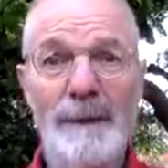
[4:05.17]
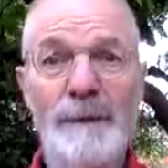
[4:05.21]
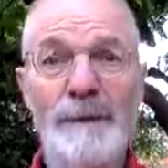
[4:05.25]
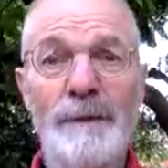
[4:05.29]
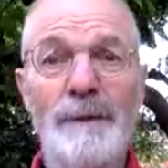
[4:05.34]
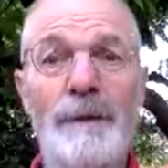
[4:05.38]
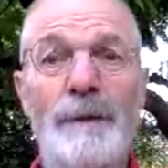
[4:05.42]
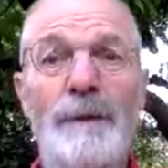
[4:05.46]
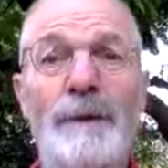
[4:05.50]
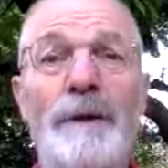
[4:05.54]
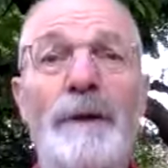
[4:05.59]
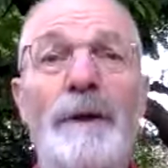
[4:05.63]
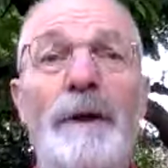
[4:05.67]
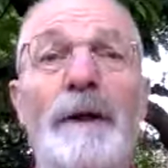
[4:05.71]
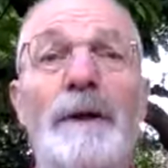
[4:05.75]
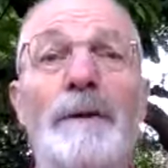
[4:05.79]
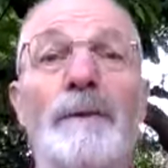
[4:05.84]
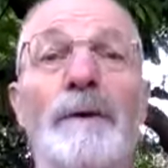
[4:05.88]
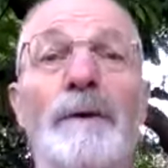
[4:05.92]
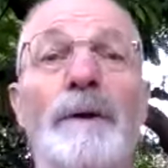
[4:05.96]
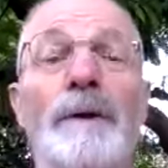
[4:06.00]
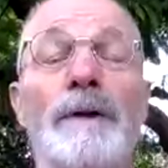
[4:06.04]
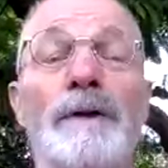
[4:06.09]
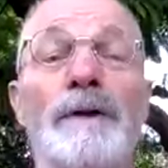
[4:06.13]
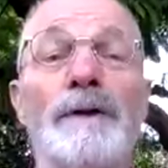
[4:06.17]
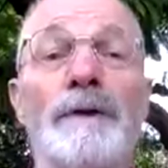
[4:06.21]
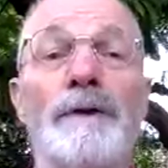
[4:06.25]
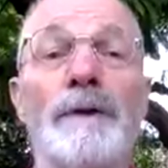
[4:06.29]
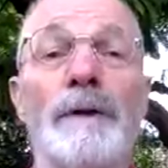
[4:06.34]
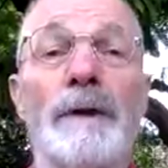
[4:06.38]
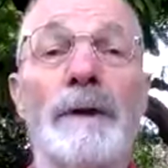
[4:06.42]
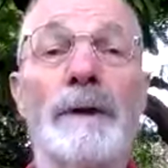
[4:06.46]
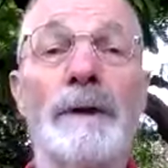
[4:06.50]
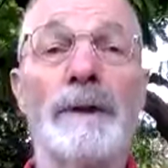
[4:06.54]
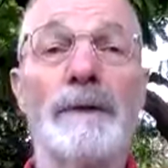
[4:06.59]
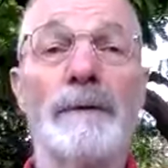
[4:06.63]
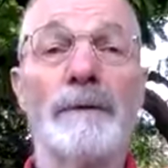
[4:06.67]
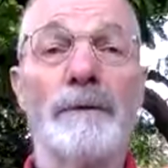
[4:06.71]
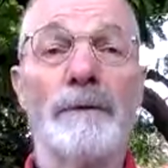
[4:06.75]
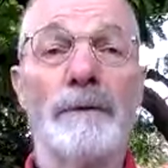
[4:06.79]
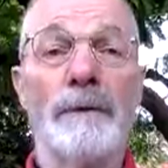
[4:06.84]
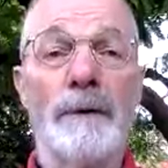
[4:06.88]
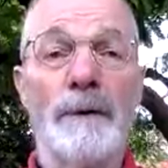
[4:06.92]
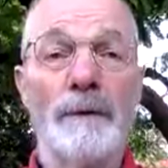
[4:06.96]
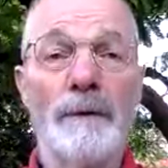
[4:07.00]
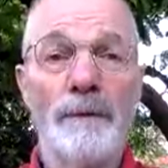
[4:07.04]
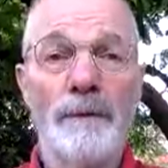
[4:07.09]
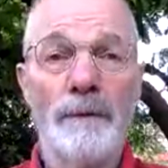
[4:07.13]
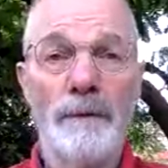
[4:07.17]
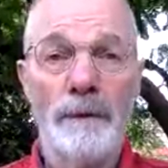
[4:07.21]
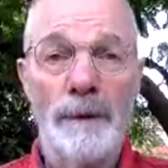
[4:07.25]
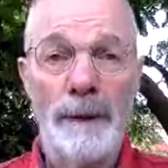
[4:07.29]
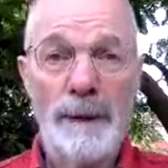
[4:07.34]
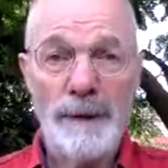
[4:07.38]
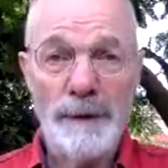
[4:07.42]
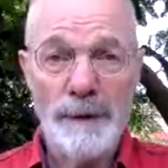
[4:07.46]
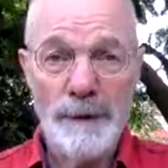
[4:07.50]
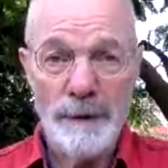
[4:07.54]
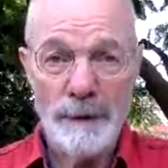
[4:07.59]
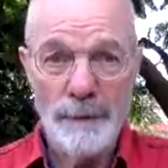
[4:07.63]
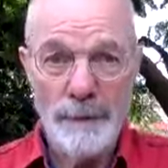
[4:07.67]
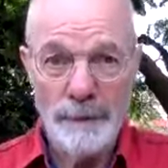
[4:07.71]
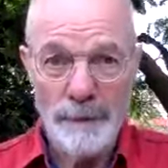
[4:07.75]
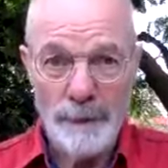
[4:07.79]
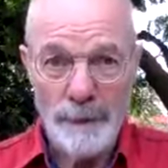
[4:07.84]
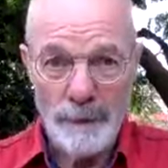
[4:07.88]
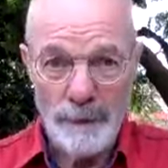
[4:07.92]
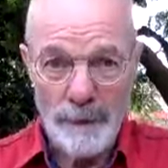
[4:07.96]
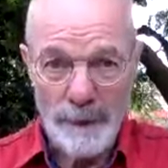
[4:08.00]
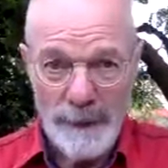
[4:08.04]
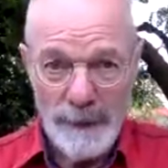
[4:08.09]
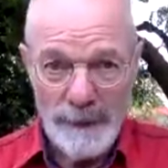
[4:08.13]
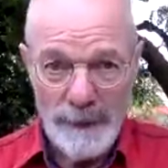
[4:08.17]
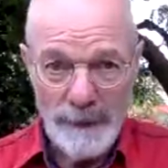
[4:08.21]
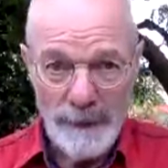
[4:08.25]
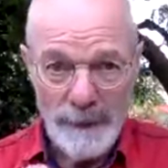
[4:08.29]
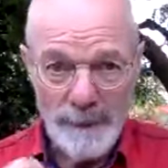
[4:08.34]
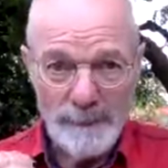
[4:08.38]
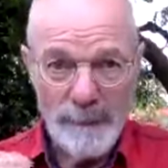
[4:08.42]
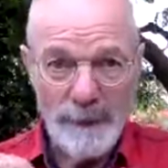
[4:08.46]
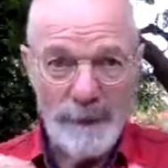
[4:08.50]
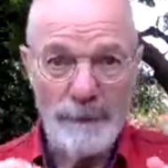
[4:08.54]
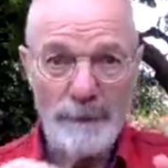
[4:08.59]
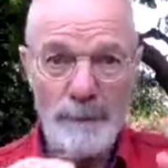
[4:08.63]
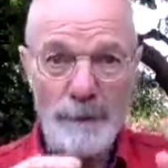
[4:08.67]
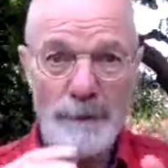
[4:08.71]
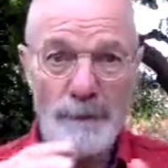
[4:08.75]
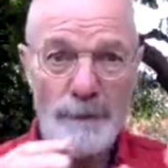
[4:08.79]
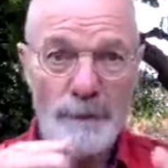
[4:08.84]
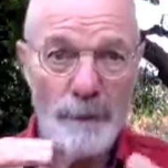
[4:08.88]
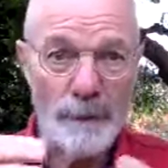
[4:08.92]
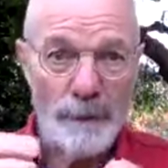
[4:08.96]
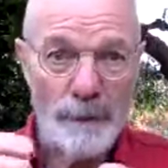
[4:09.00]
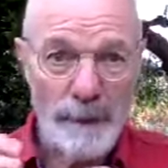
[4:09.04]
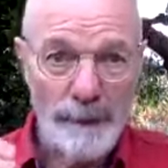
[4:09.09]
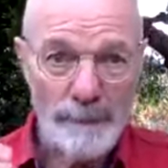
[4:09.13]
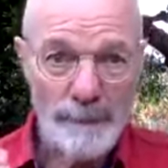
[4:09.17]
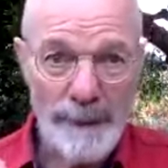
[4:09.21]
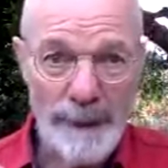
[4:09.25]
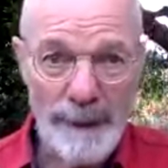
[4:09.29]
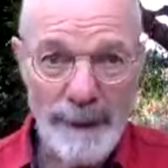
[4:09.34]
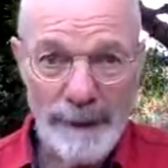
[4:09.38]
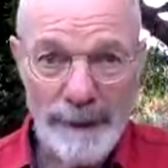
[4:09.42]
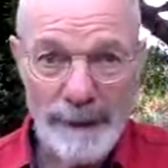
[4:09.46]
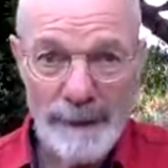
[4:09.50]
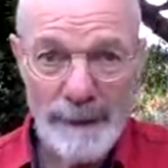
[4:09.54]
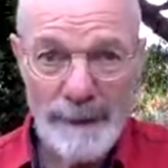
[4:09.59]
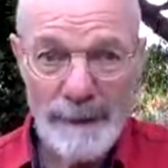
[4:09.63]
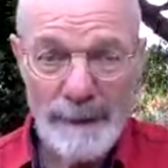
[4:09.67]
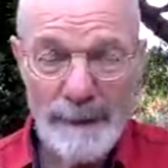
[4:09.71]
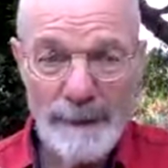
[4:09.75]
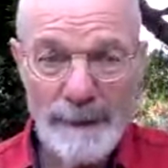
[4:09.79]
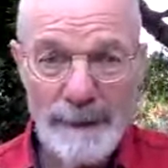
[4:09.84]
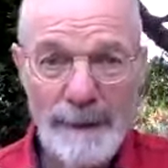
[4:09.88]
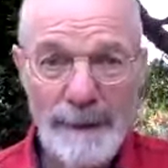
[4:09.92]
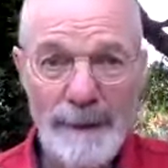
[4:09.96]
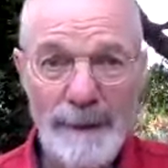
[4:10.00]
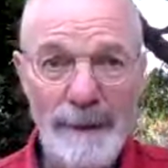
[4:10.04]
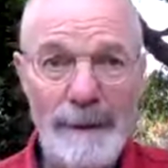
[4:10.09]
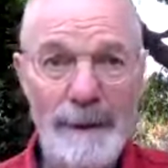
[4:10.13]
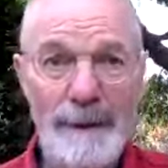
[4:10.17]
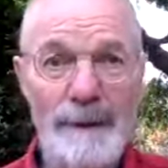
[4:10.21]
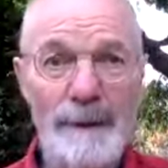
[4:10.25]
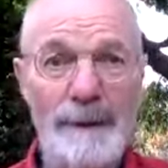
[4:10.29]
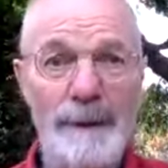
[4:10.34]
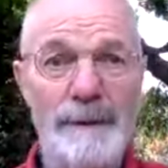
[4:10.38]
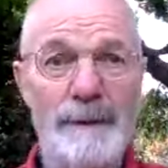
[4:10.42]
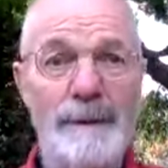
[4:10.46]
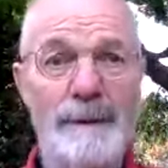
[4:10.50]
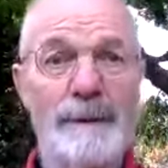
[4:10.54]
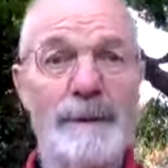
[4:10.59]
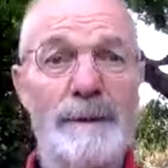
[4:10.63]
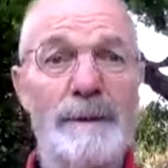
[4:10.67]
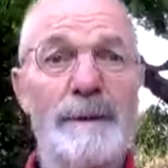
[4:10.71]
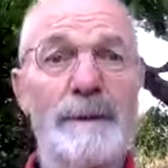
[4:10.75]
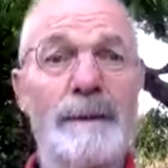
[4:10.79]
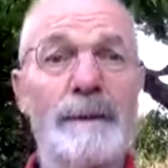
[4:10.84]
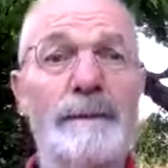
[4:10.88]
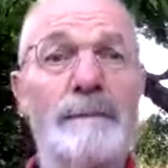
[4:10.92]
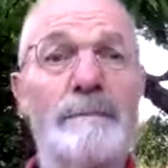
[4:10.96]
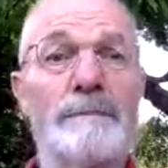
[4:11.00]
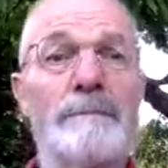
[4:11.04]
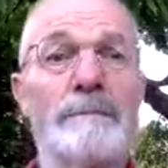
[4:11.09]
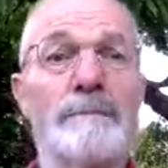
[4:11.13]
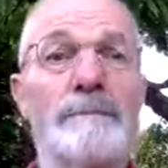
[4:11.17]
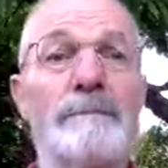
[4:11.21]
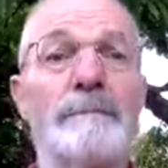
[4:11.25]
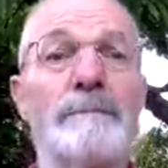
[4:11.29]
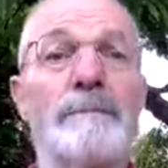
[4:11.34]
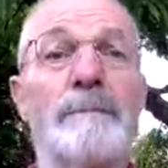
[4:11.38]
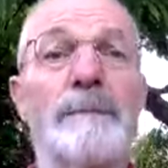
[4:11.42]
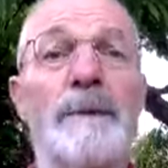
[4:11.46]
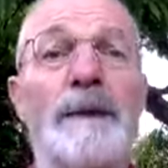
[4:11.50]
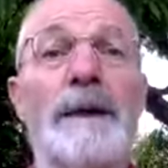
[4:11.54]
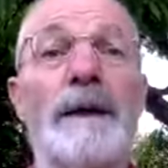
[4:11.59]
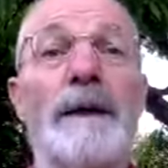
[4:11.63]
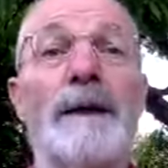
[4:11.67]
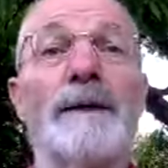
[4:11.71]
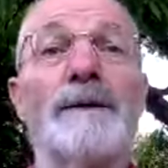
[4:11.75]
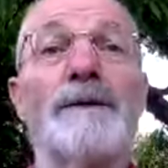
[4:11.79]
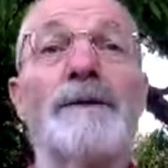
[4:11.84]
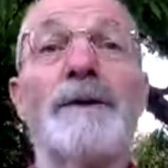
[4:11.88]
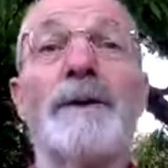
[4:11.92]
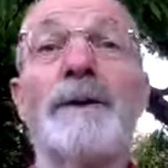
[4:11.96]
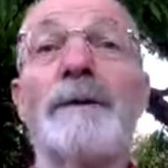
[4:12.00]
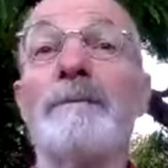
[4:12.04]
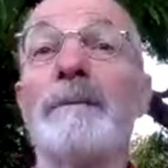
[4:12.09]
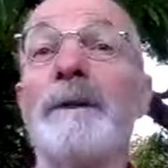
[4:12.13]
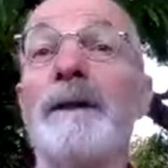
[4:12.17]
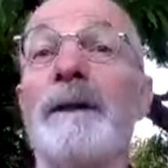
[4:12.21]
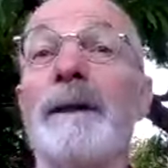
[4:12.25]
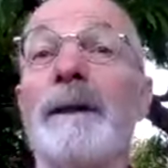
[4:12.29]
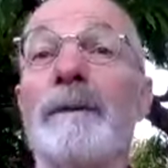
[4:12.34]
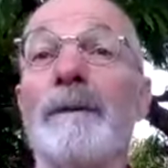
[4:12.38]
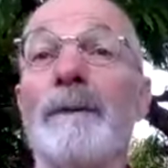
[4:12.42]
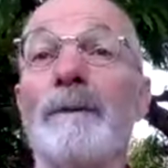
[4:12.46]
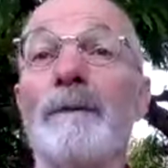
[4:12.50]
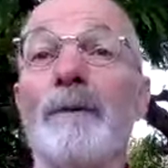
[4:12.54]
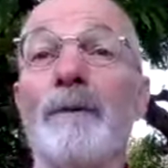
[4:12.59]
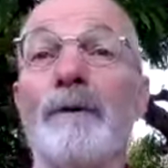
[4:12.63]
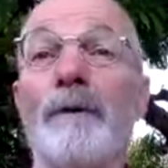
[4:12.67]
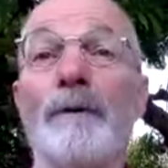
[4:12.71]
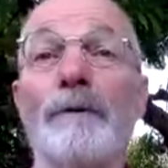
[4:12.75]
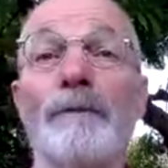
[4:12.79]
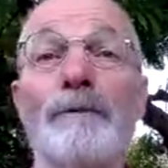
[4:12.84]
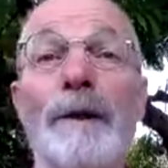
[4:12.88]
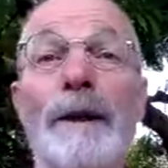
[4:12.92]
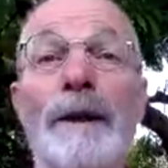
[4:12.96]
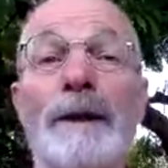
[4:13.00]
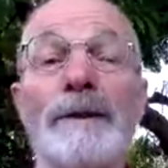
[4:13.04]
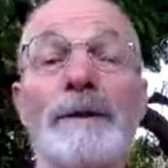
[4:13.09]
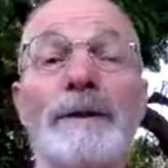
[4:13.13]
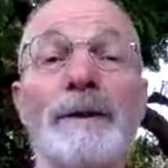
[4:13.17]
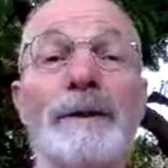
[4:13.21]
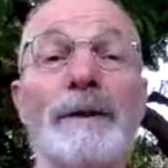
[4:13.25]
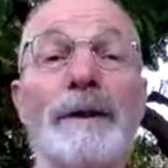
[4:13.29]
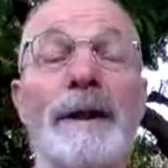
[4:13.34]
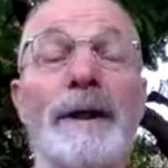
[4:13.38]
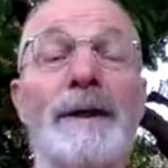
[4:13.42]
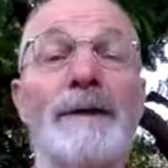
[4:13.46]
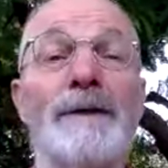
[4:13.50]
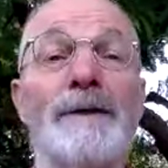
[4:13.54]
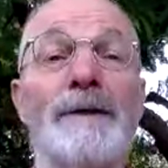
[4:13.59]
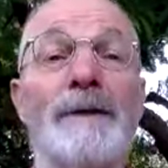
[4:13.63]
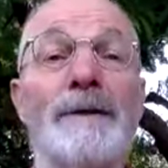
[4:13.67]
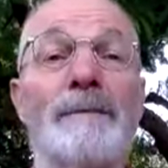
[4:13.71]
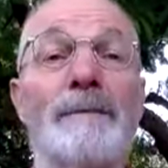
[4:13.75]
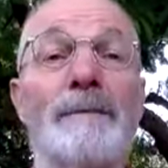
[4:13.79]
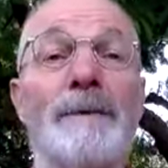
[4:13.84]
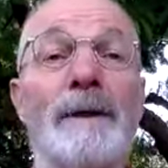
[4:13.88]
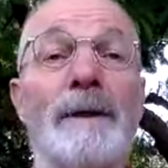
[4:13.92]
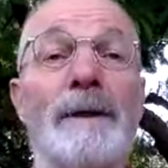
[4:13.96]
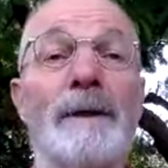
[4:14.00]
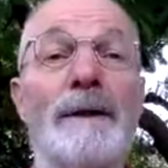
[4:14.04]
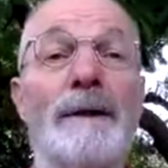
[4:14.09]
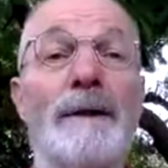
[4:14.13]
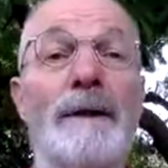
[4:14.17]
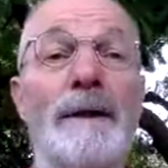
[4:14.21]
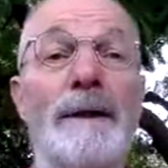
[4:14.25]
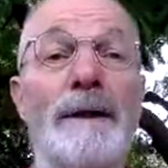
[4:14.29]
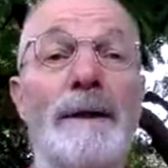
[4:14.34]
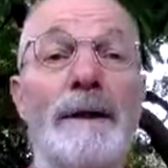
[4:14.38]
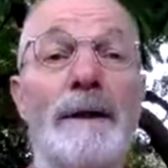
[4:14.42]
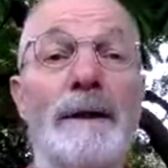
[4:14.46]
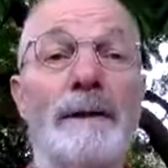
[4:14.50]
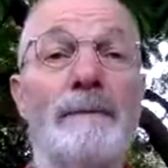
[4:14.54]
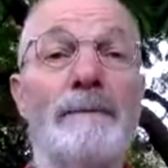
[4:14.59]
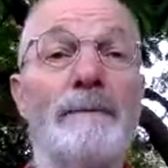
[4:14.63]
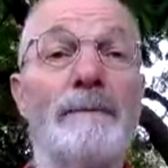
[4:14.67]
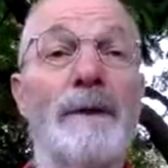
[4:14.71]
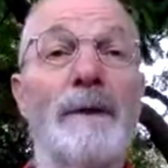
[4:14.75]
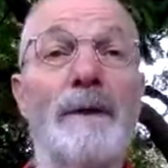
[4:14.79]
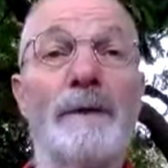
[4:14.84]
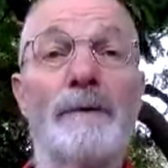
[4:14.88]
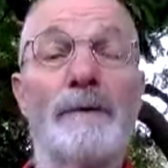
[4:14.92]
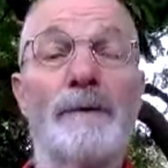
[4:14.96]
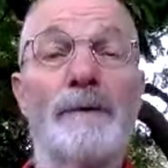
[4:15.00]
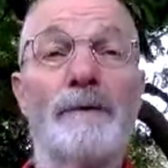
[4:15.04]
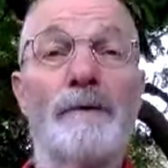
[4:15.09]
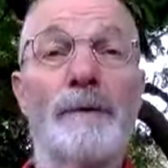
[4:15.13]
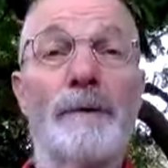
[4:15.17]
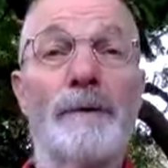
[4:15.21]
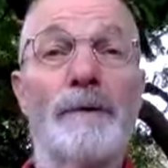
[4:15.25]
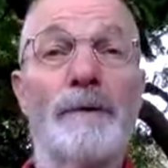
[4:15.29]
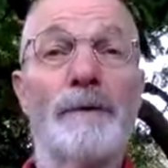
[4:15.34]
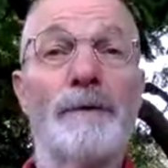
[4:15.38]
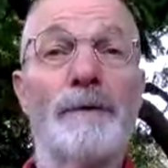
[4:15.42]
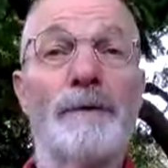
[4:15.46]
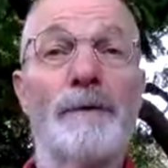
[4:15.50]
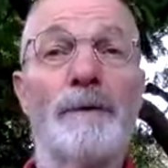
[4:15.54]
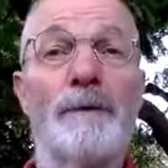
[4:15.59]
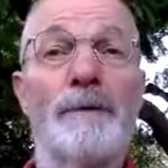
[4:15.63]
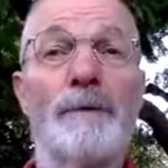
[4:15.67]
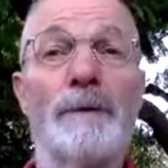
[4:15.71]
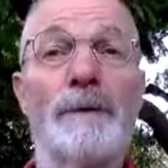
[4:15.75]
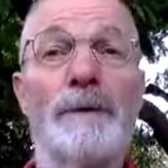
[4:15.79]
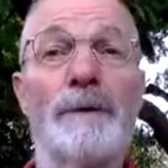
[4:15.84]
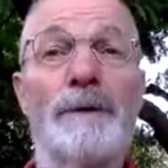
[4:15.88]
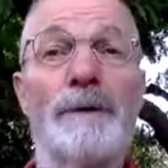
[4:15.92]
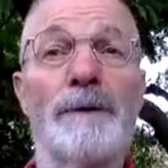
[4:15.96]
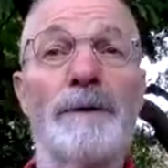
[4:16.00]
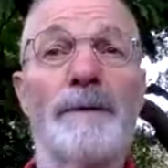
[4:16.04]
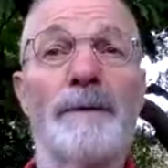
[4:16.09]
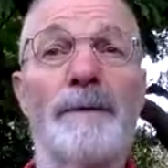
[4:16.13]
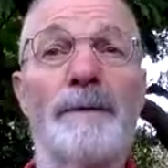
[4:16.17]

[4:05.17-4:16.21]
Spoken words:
So you're going with this feeling of flexing, folding in, the pelvis rolling back, and arching, becoming more erect as the pelvis rolls forwards.